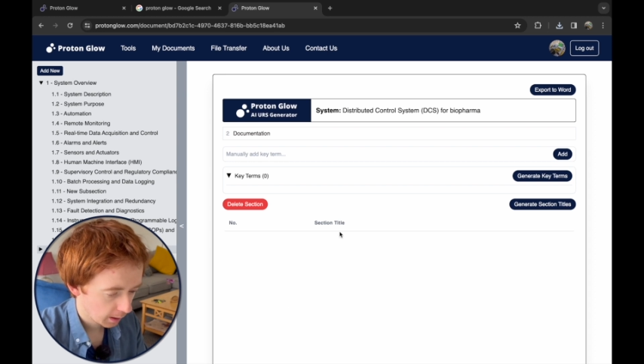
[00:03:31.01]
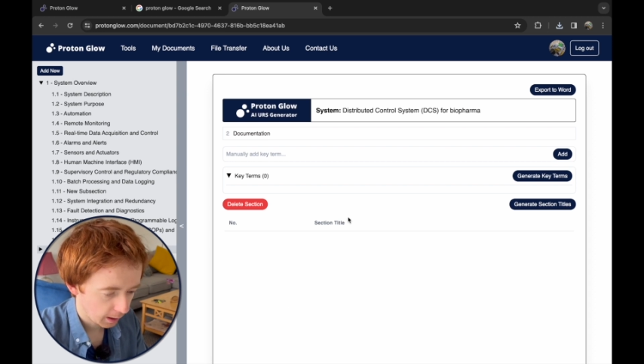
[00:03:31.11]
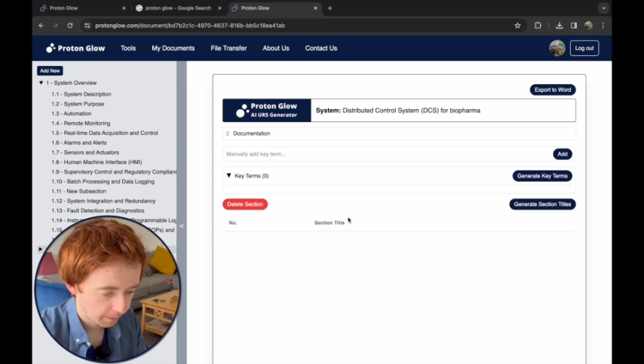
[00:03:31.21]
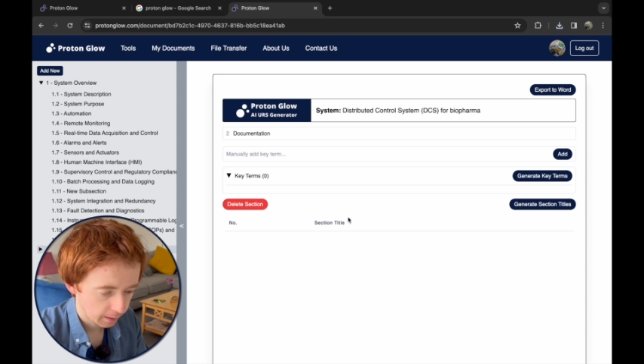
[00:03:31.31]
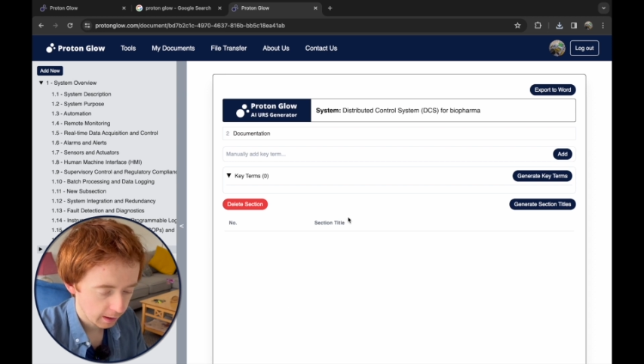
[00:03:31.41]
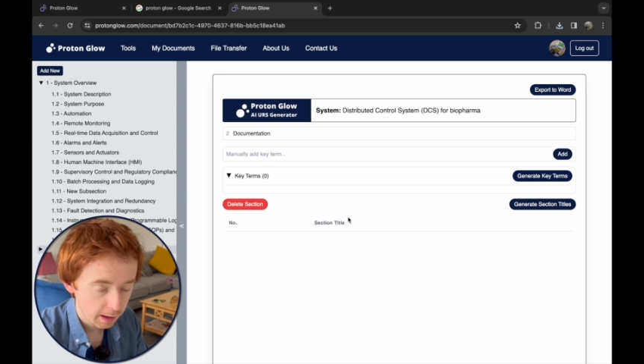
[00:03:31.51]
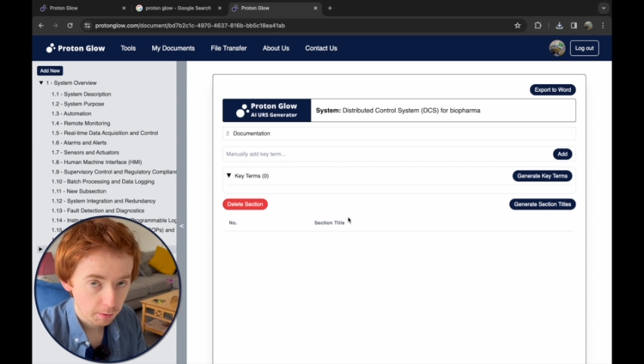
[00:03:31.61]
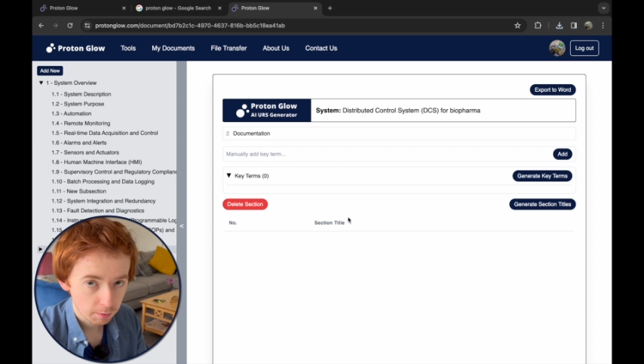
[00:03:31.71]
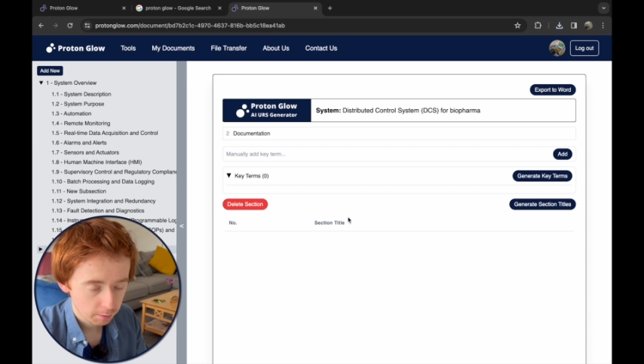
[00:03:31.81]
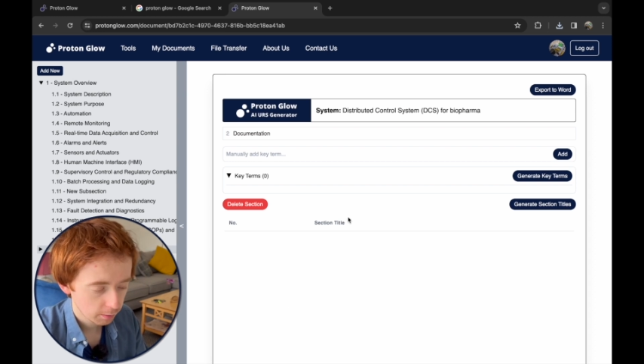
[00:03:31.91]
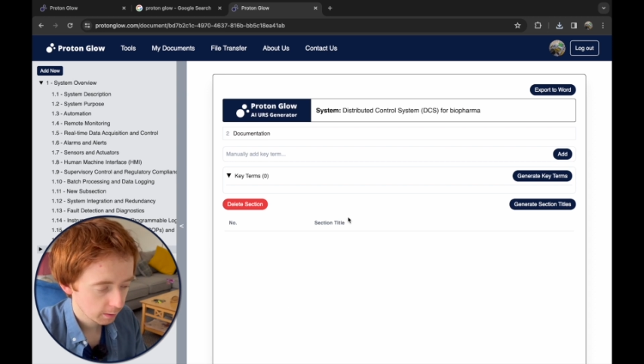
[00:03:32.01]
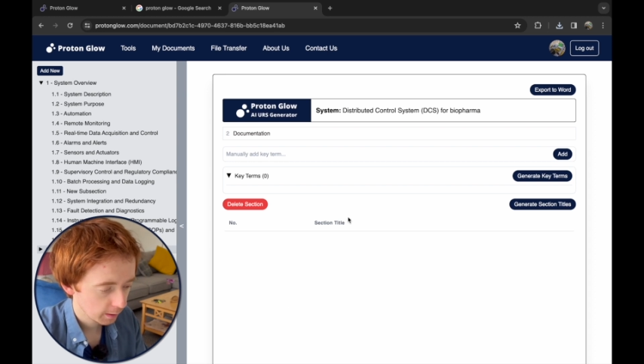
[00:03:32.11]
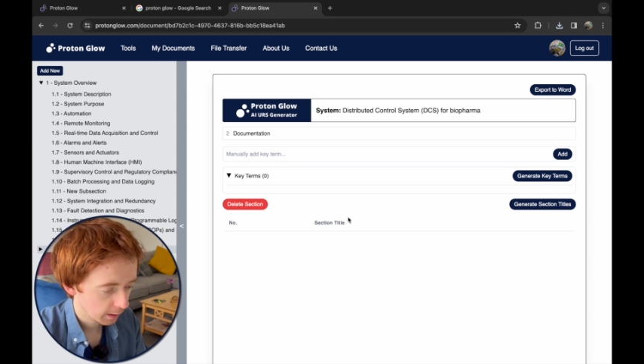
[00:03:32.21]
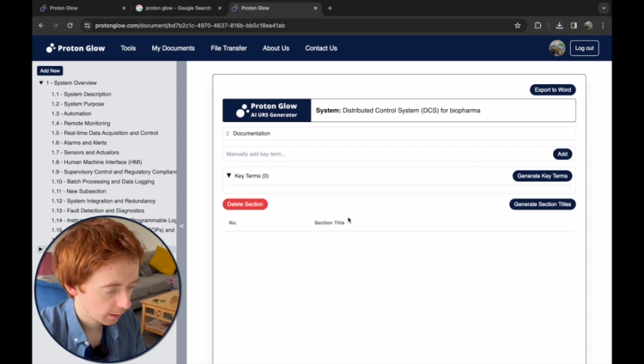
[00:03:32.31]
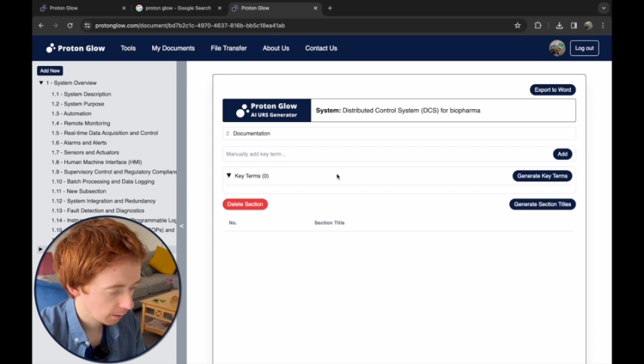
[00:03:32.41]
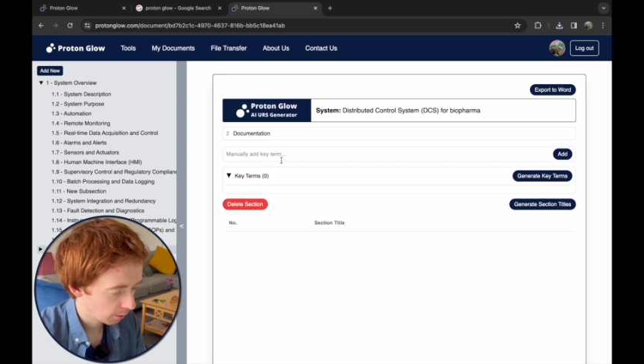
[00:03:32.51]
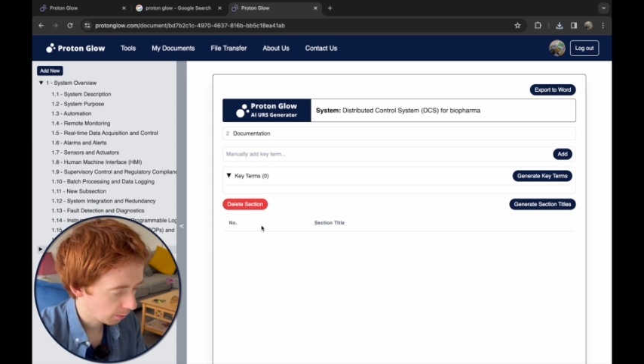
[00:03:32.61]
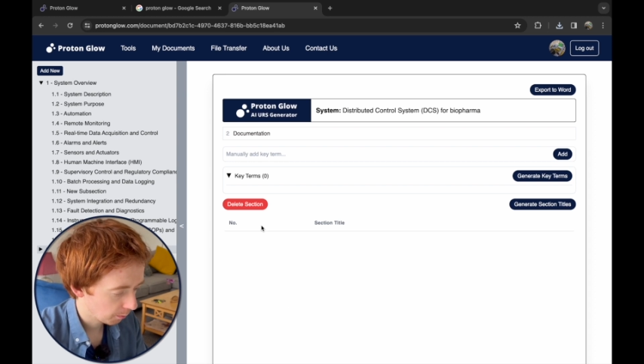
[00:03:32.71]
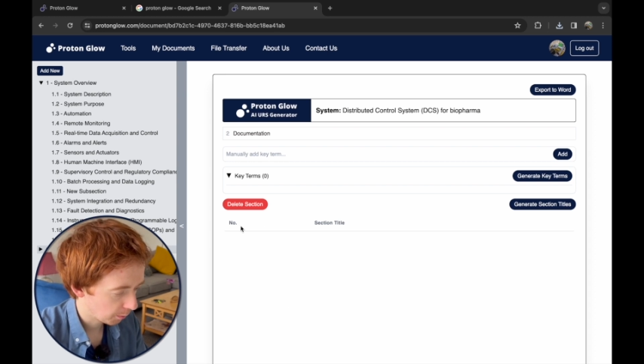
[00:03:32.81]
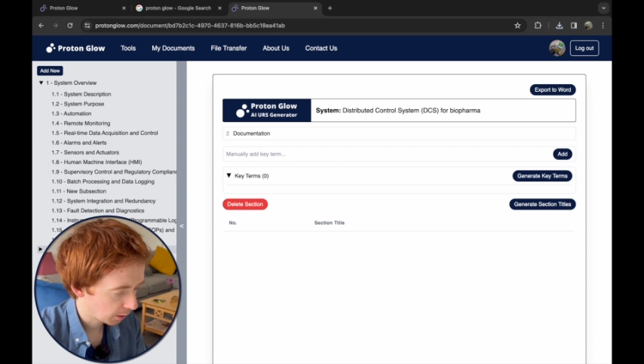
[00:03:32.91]
And then here,
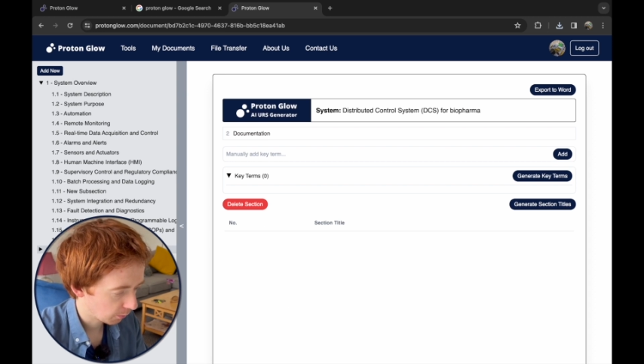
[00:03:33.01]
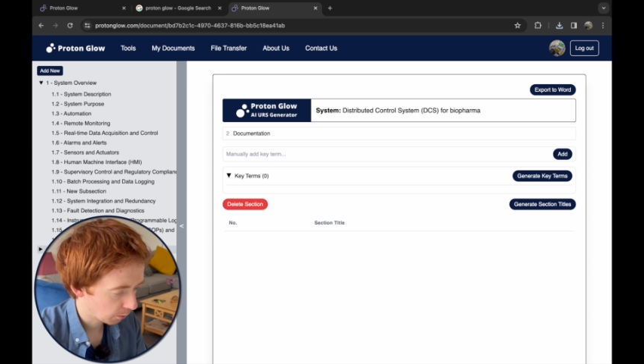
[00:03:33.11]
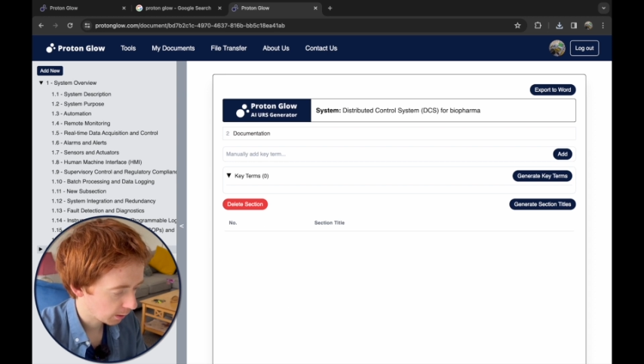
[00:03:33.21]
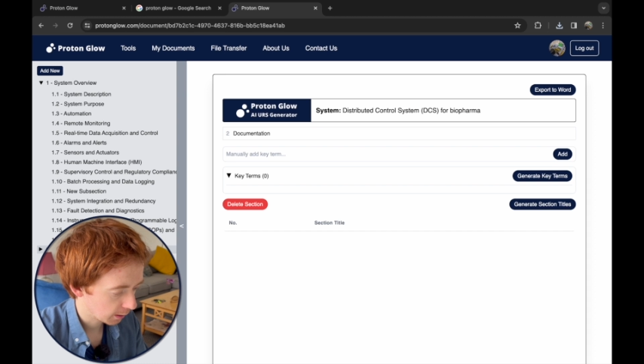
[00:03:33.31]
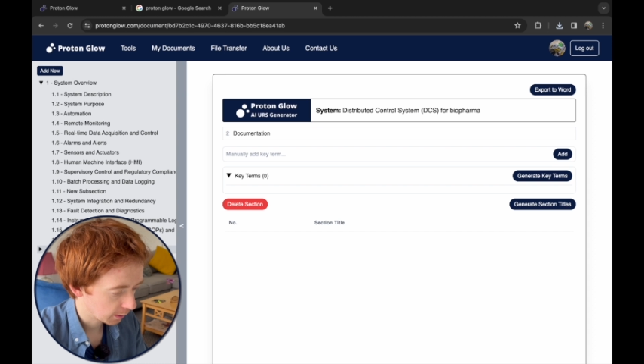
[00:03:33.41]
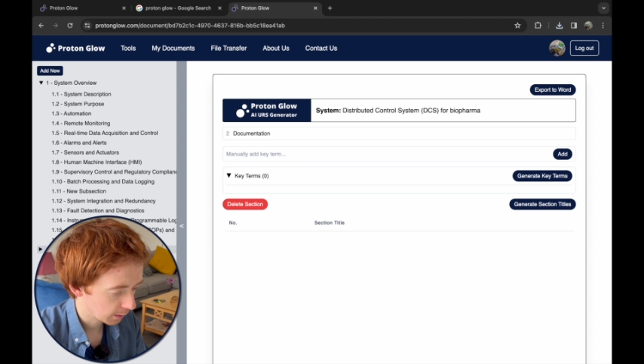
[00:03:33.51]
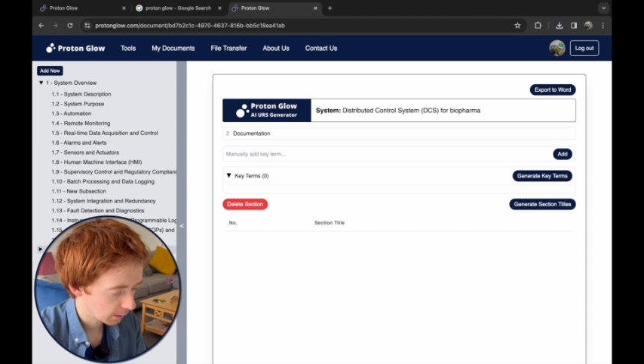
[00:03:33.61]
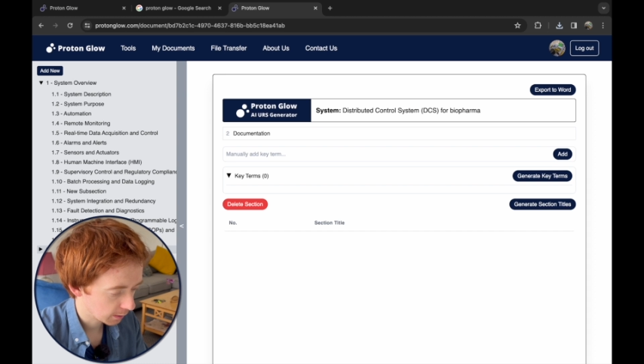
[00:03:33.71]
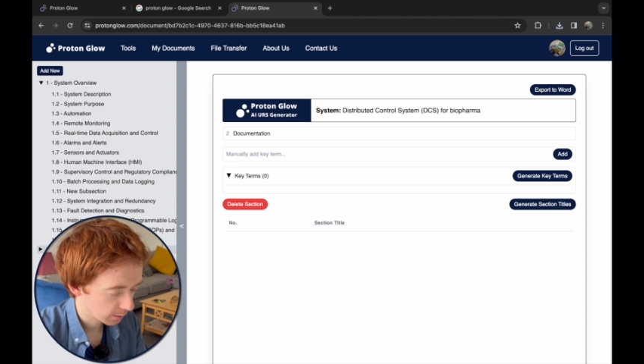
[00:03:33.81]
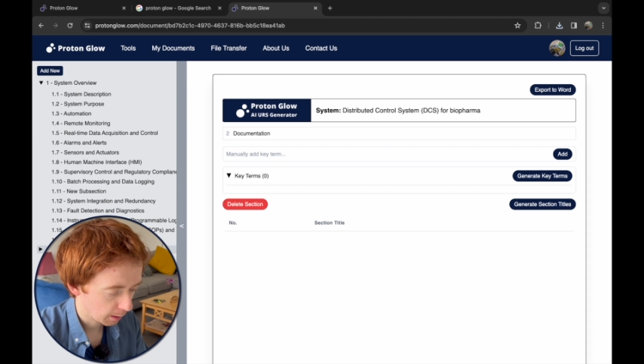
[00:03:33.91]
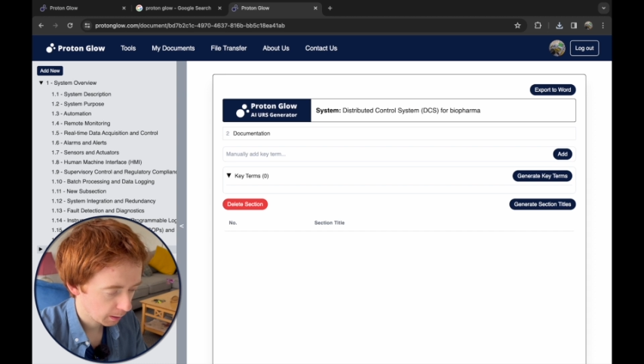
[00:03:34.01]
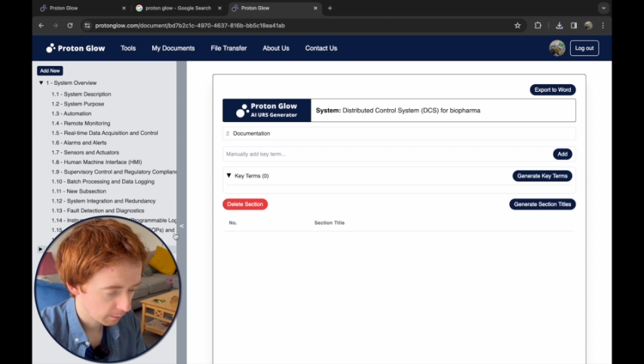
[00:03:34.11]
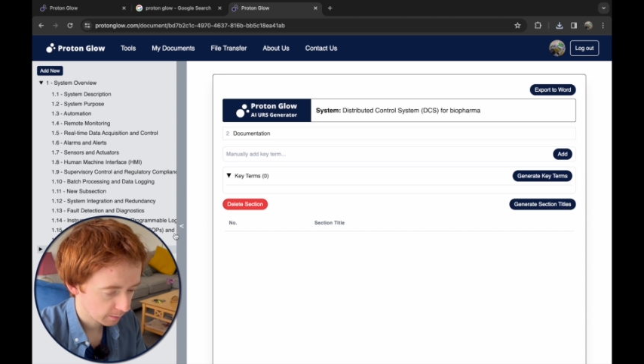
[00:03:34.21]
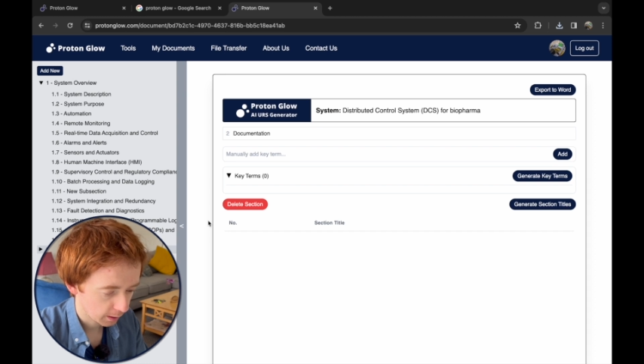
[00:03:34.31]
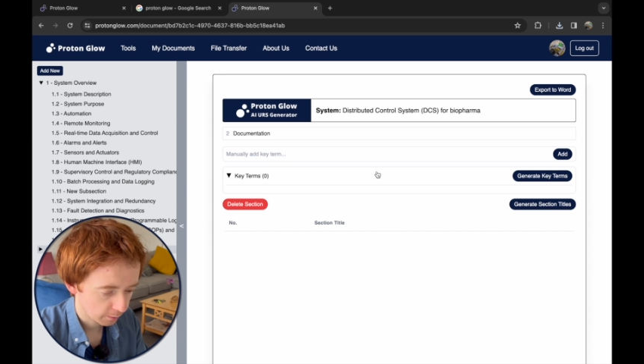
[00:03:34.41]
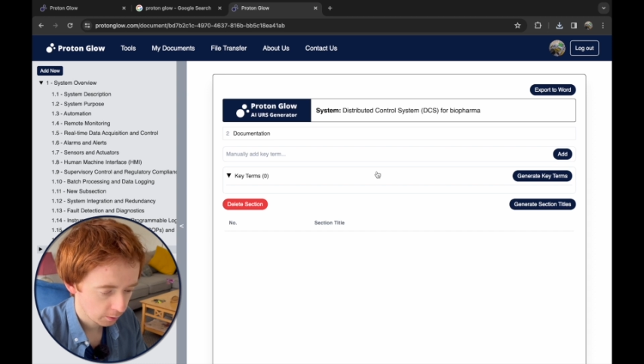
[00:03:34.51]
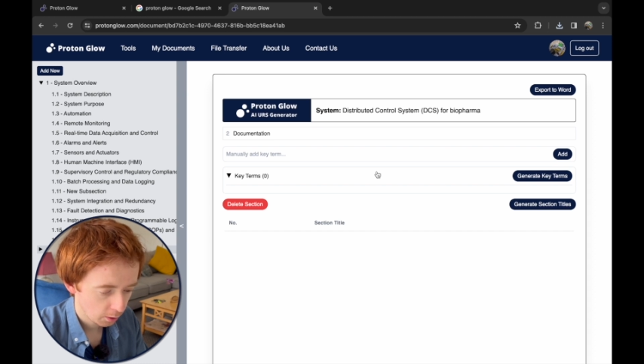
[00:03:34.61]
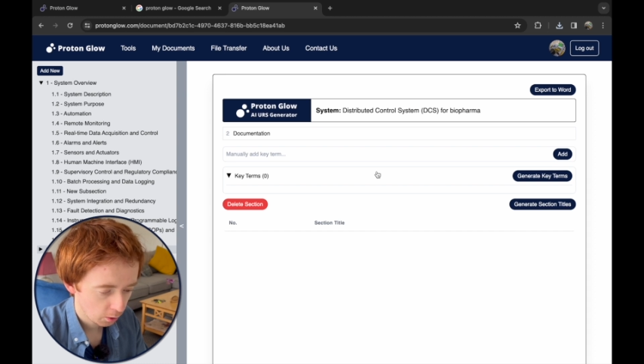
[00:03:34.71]
because we're at a top level section,